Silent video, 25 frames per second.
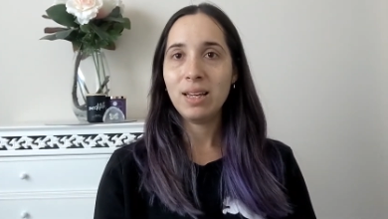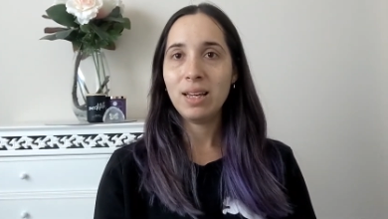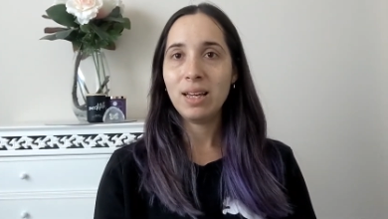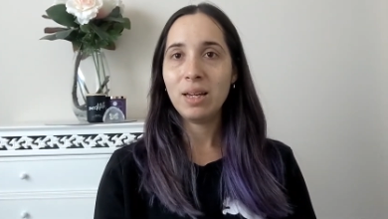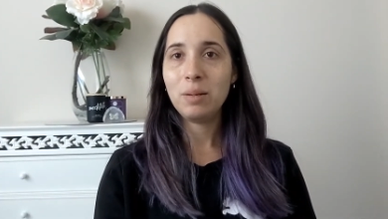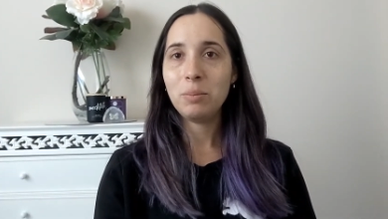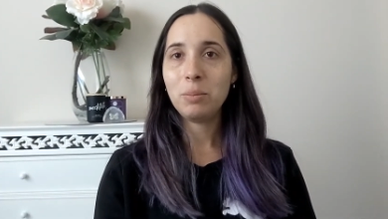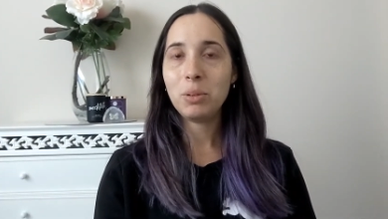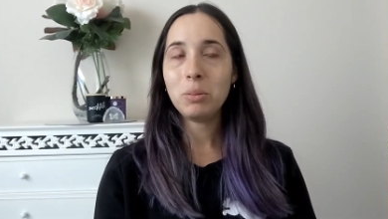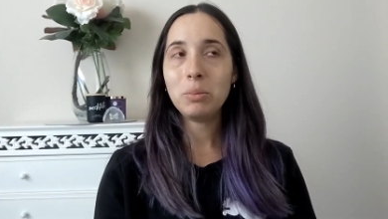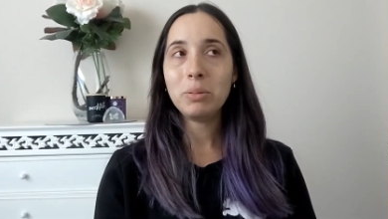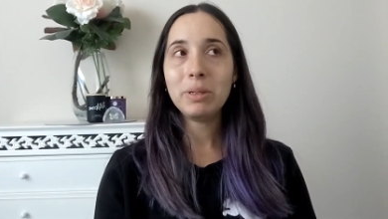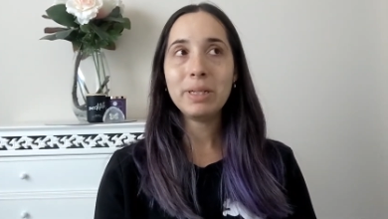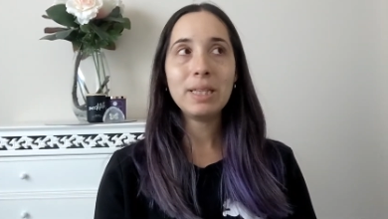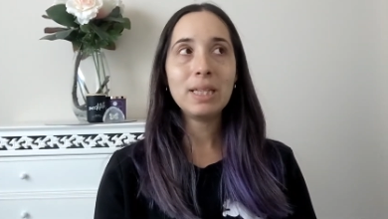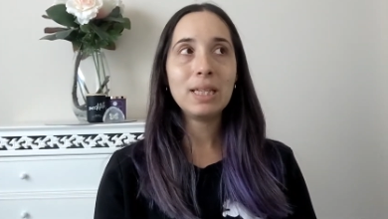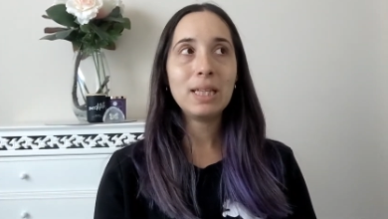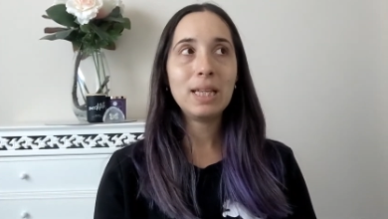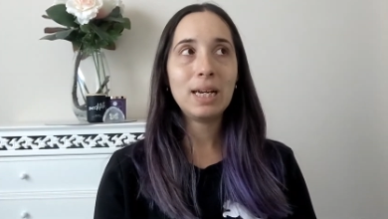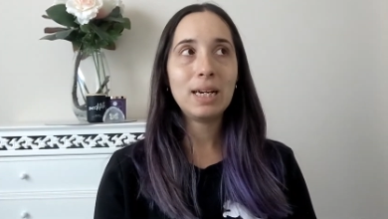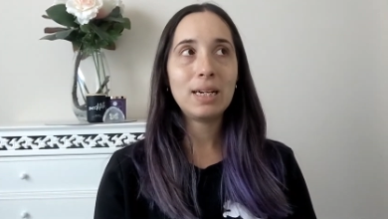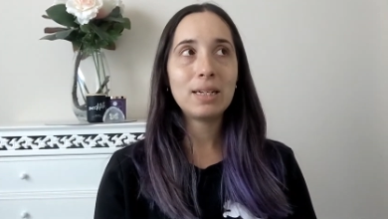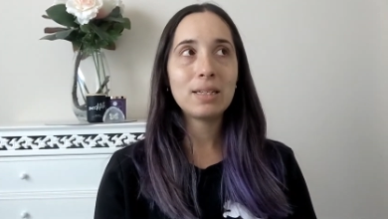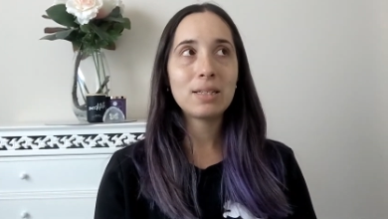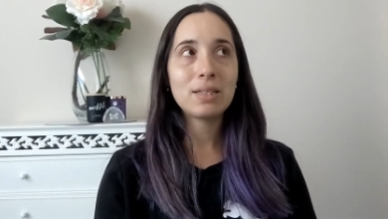And probably the
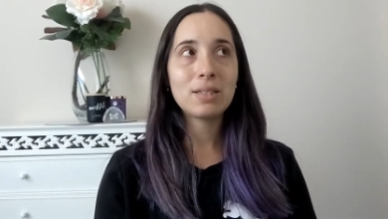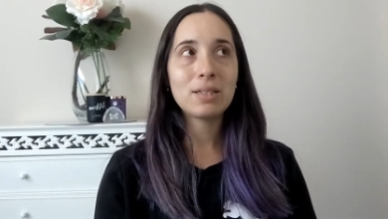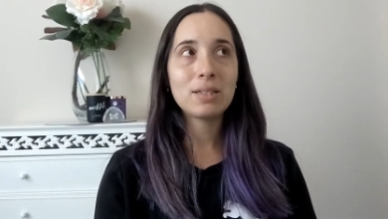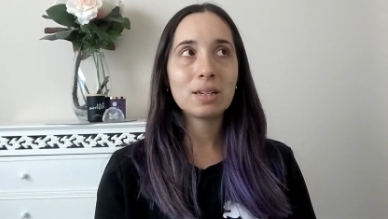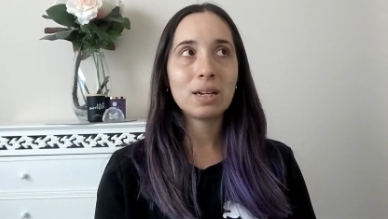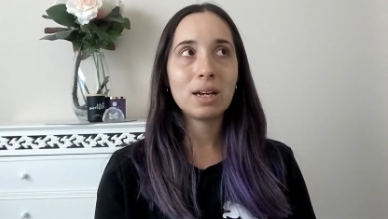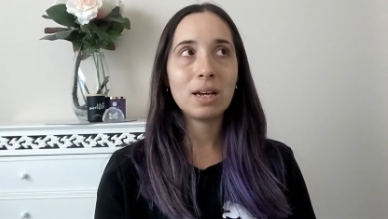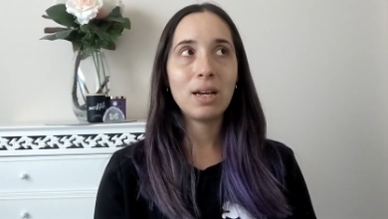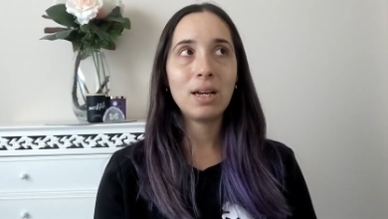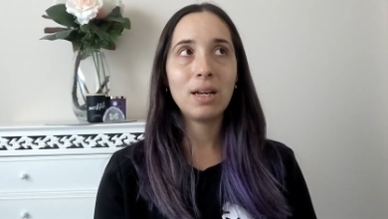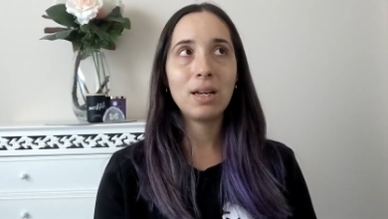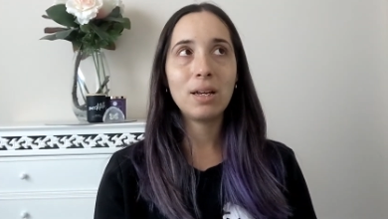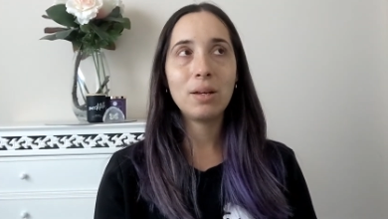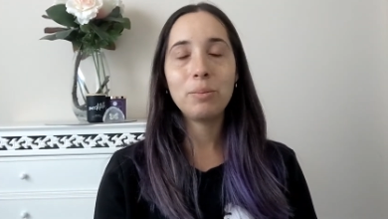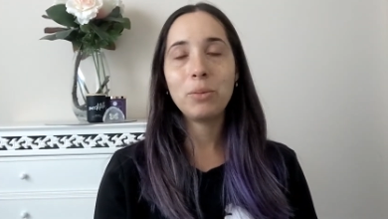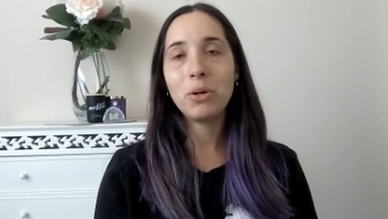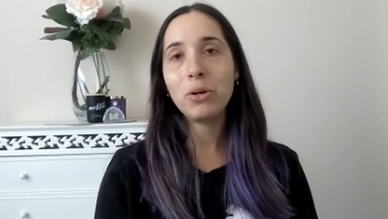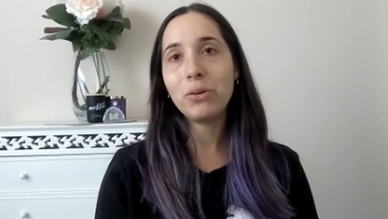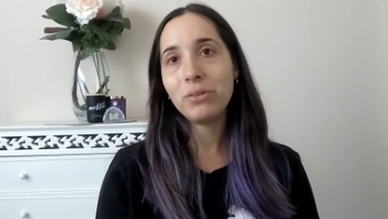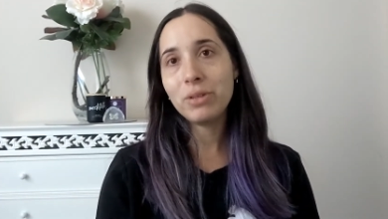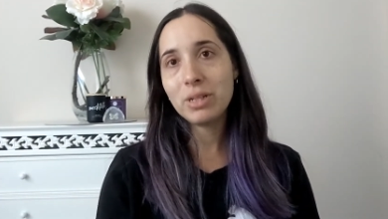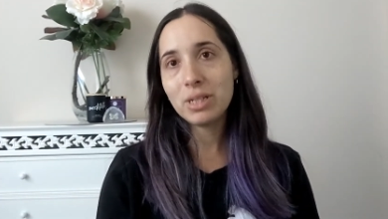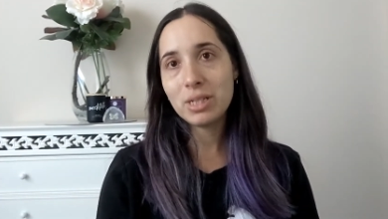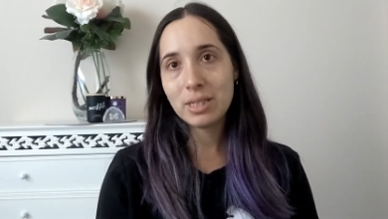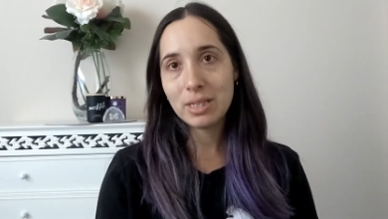last
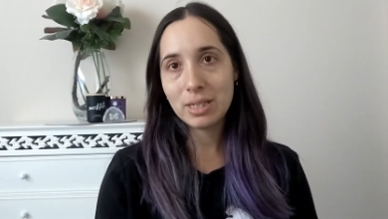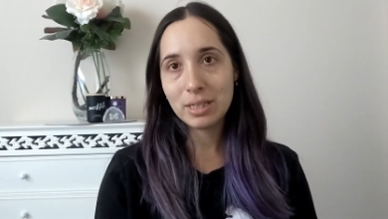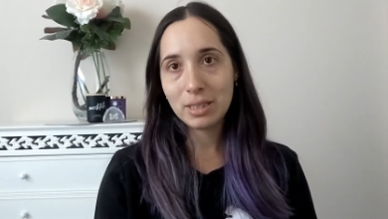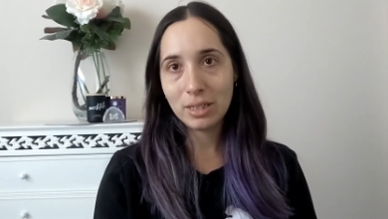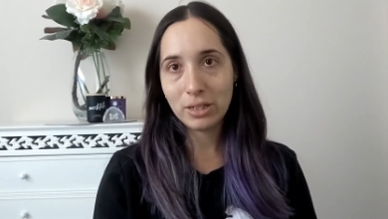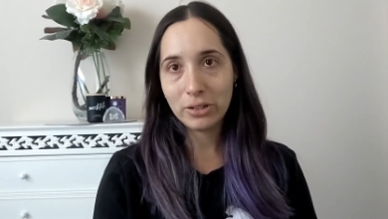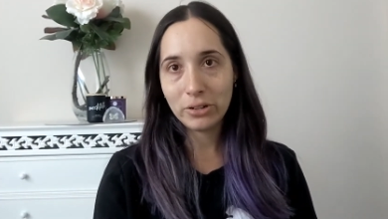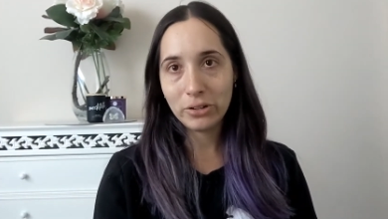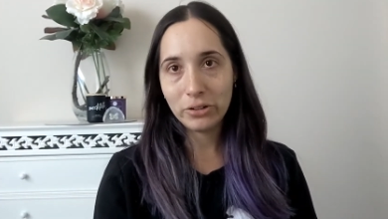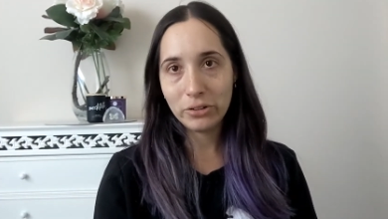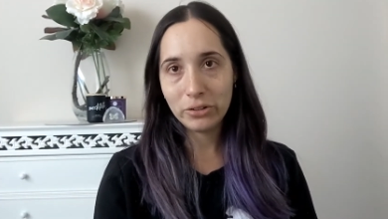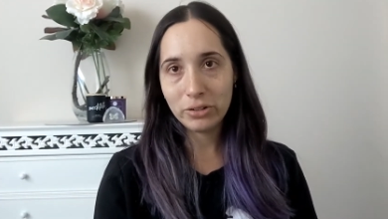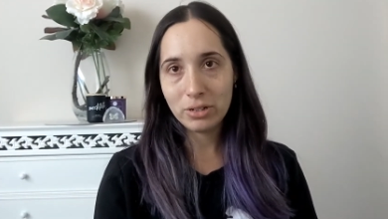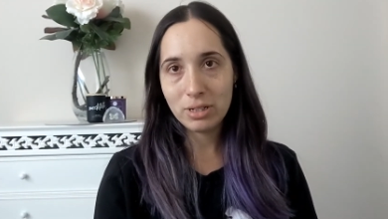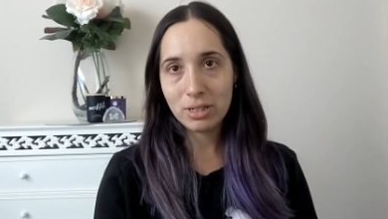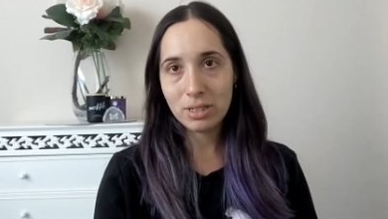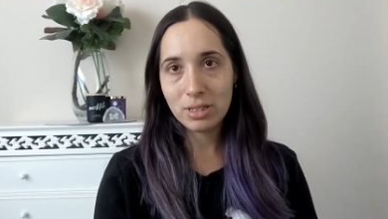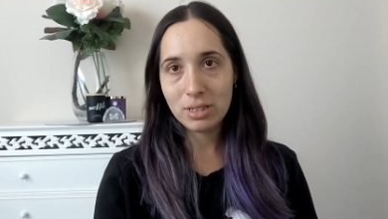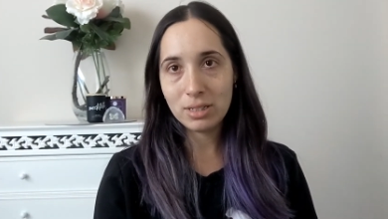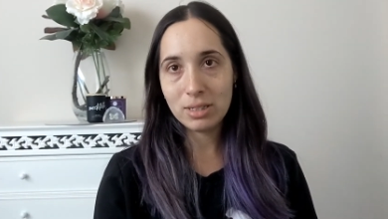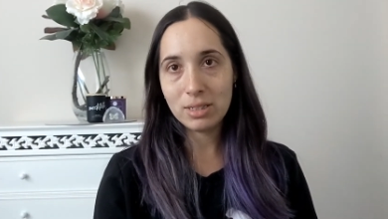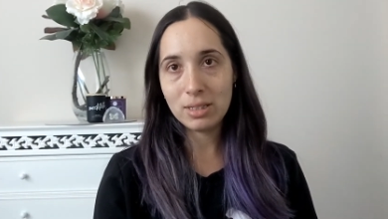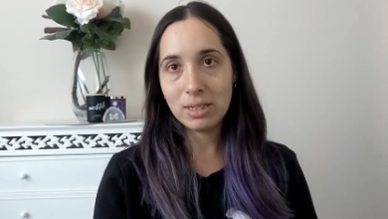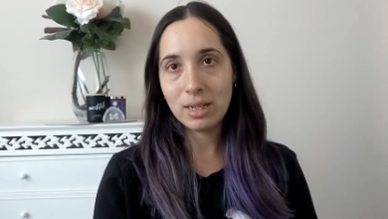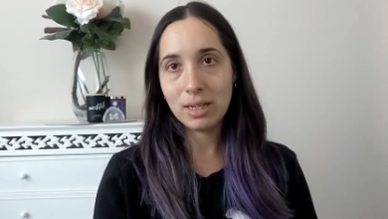obvious thing that I noticed
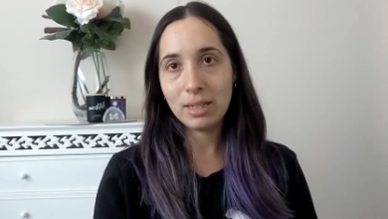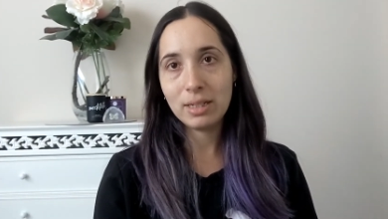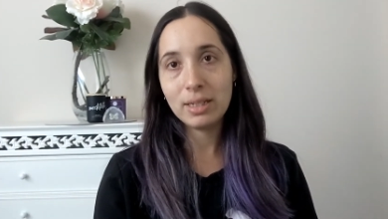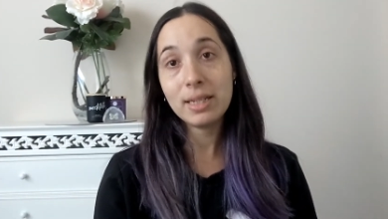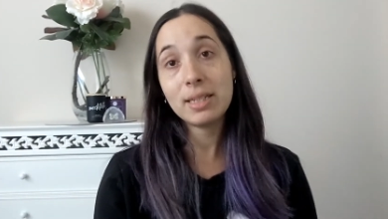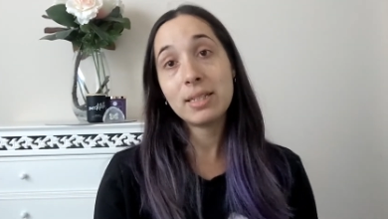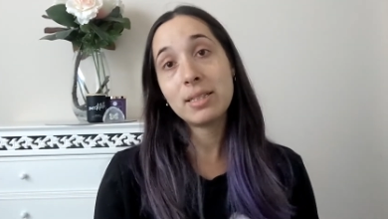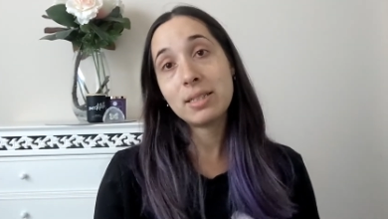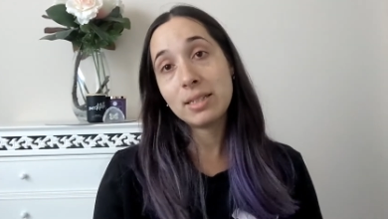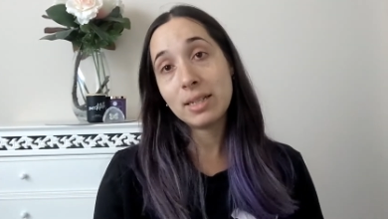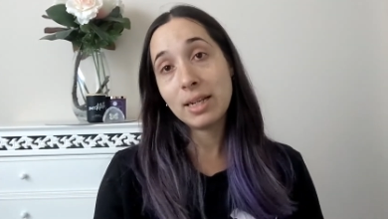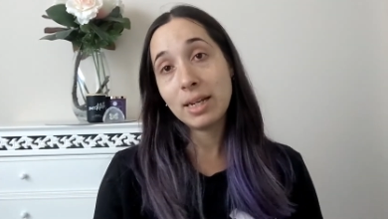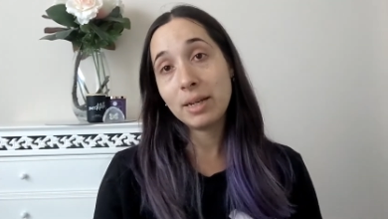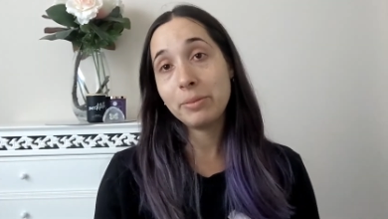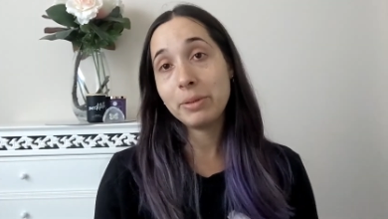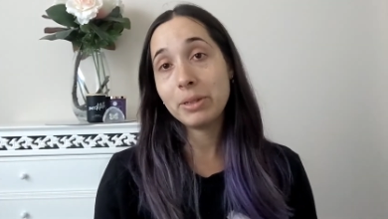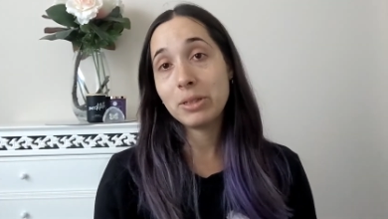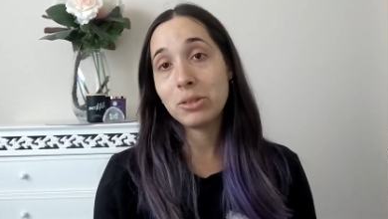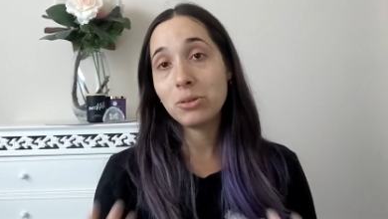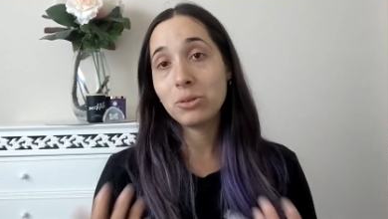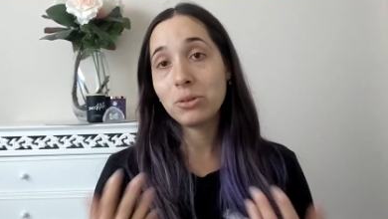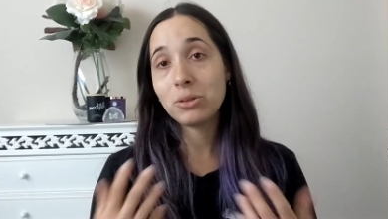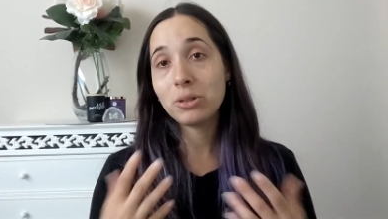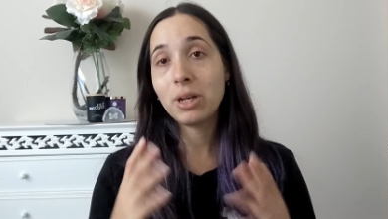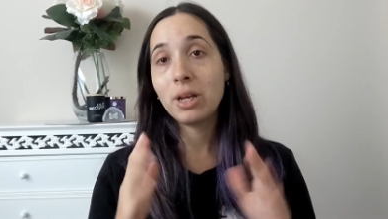is that yesterday we
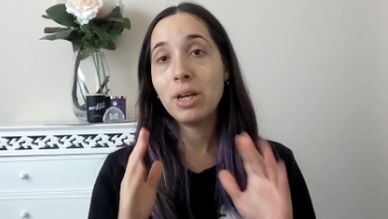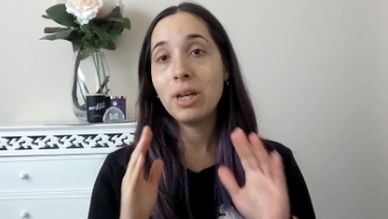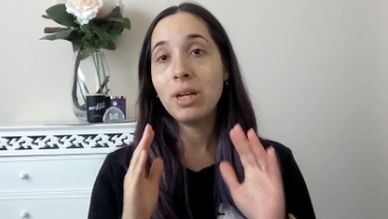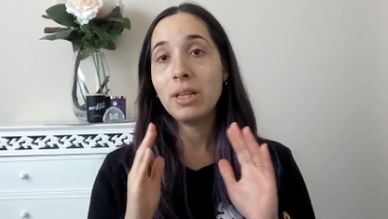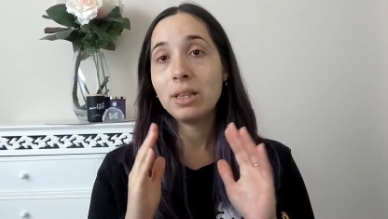took